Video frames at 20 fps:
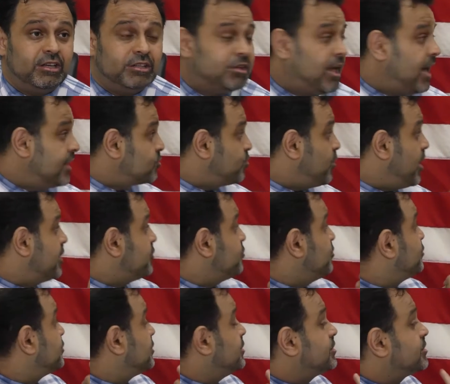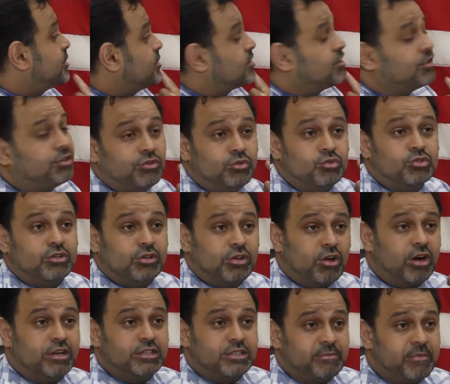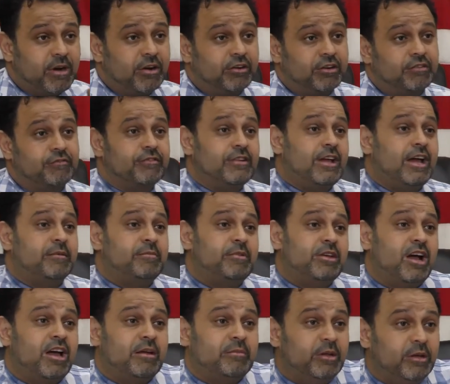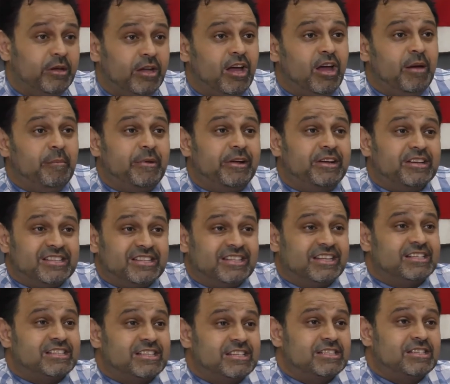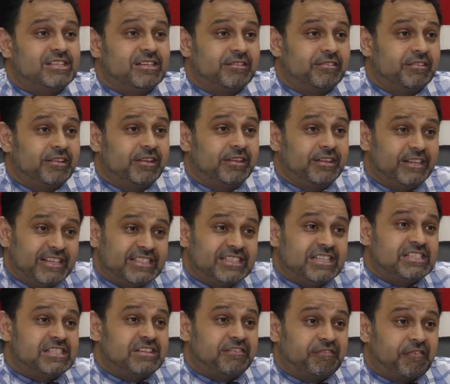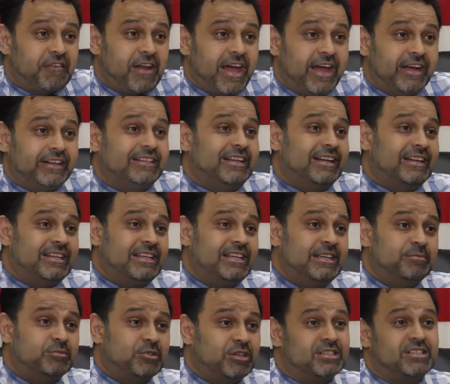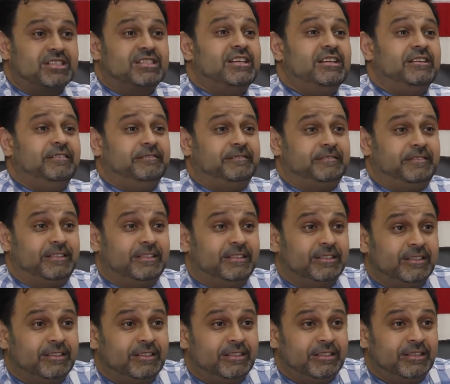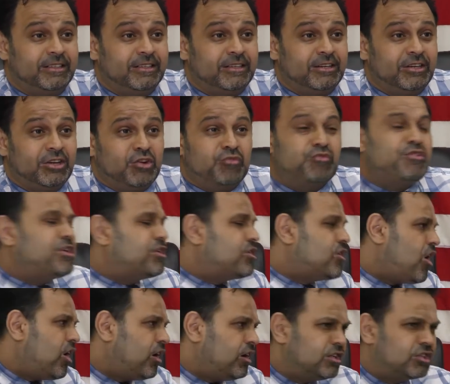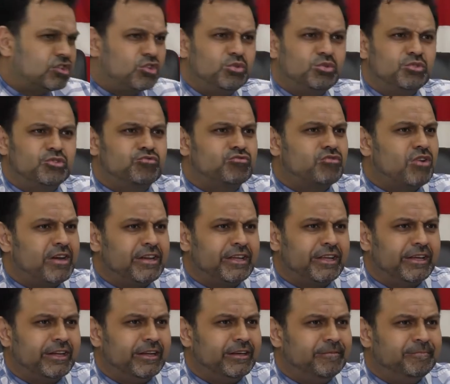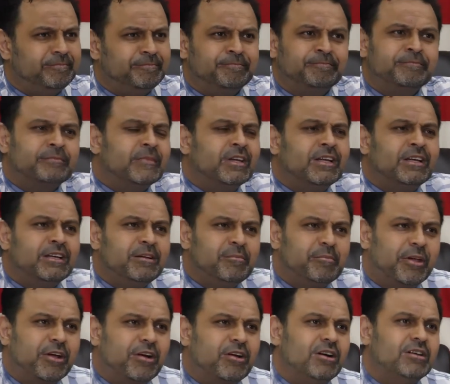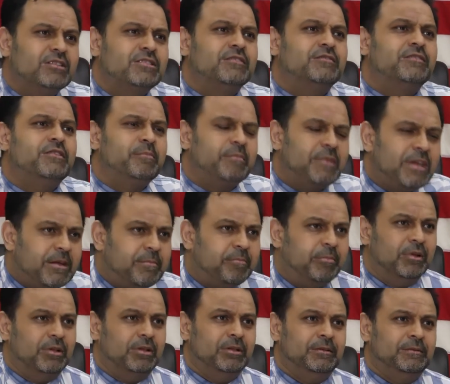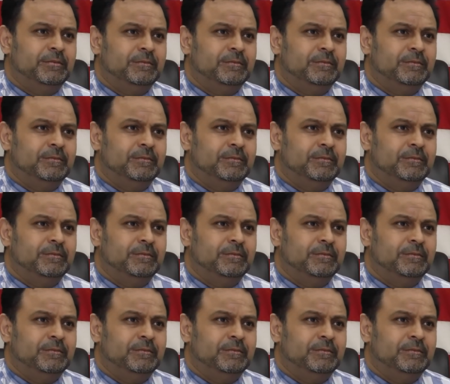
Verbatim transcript: That's why you see such a huge, large American flag behind me, because this is the flag that keeps us safe. Regardless who's running it, because of the people.